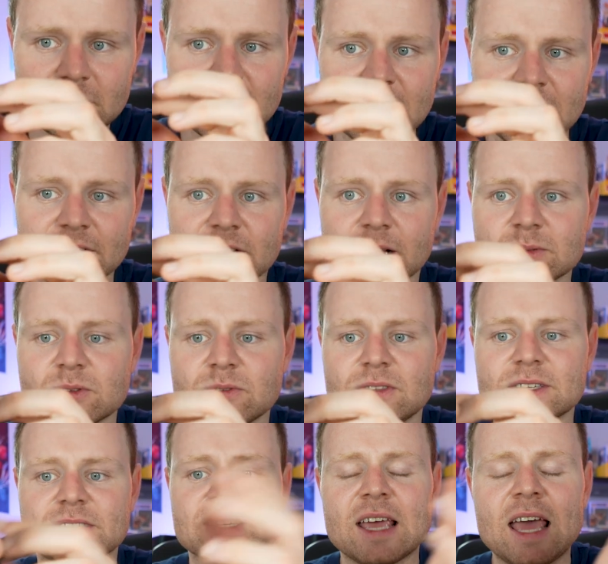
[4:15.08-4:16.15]
and it comes with
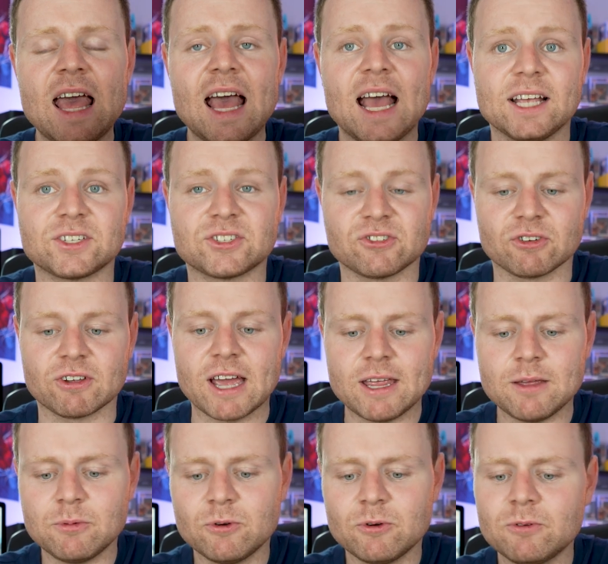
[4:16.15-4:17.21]
this extra
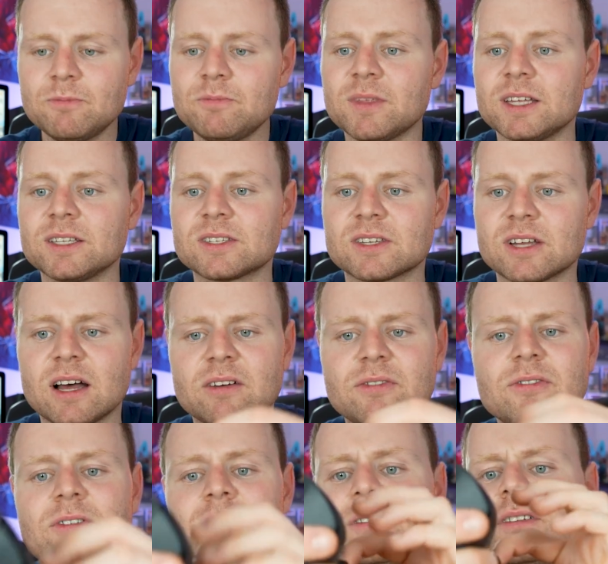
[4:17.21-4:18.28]
cable and
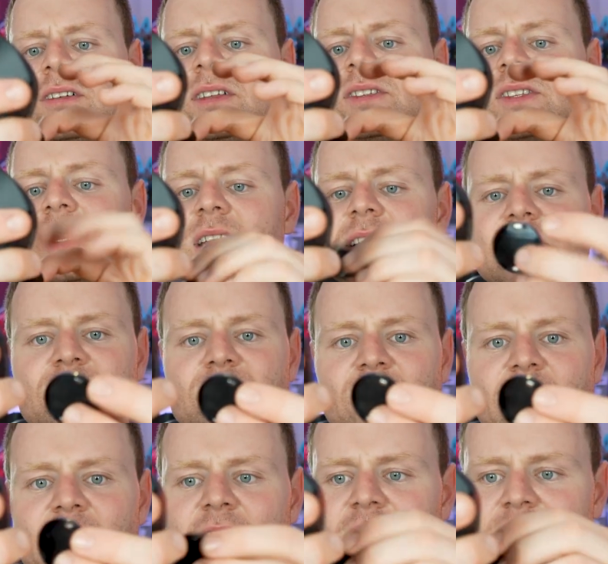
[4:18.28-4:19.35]
stuff. So that just
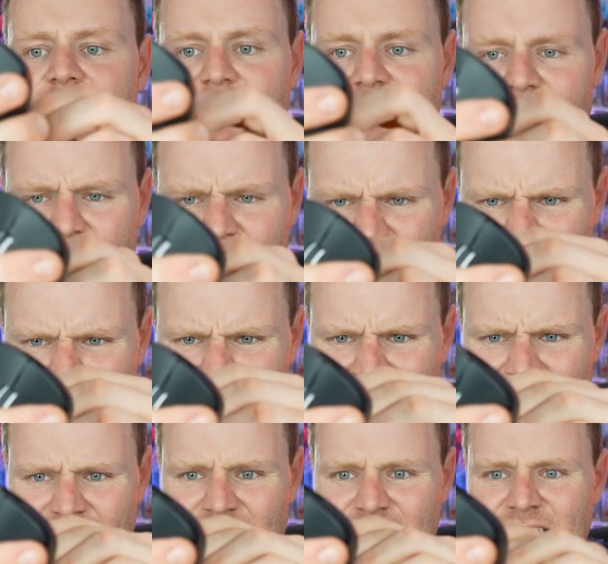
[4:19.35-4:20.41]
fell out, so
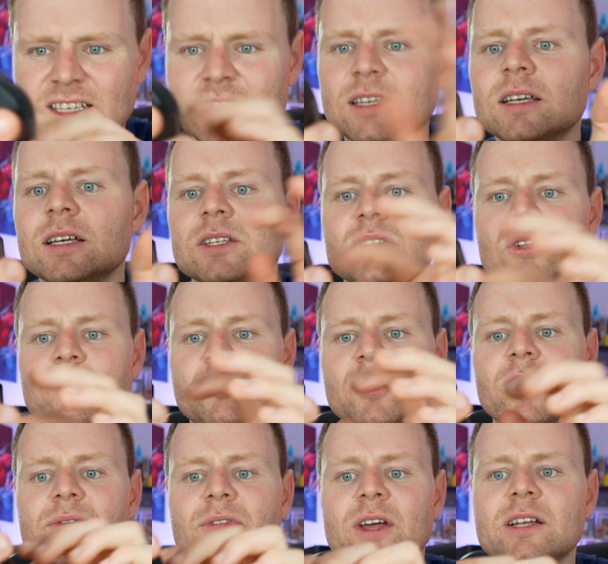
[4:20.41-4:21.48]
it's not
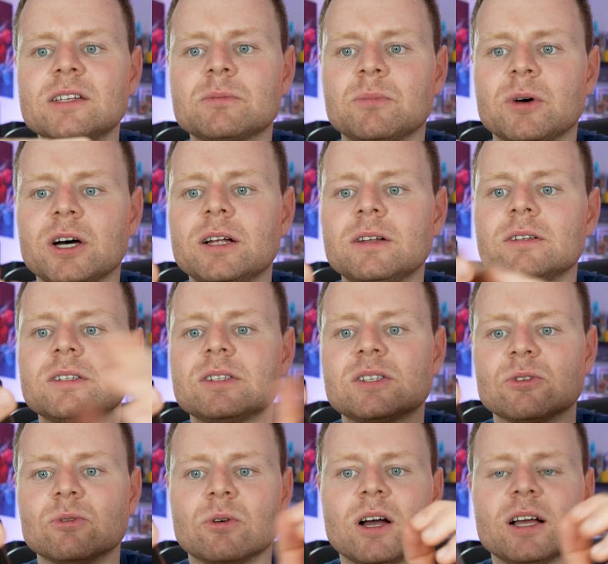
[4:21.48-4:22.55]
perfect, but
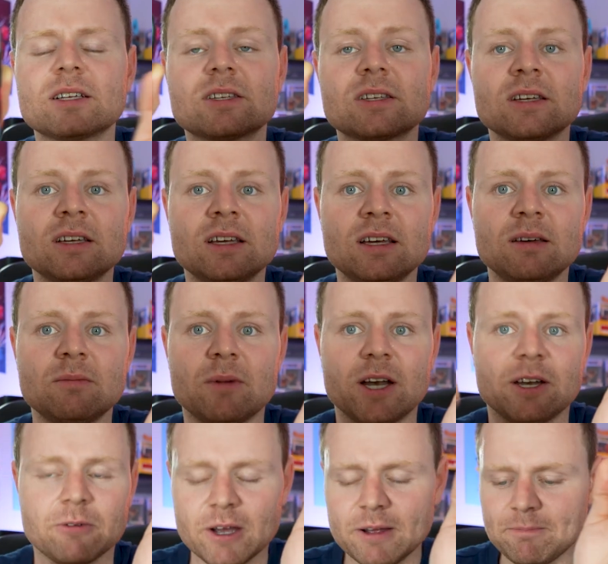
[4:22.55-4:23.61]
still works.
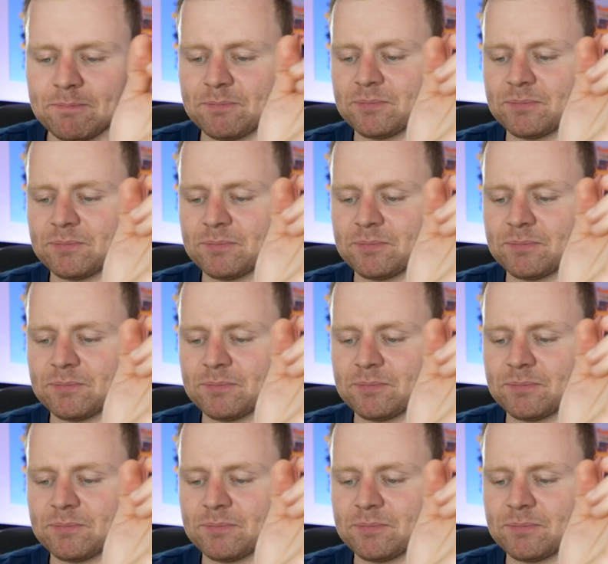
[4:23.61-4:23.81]
Anyway,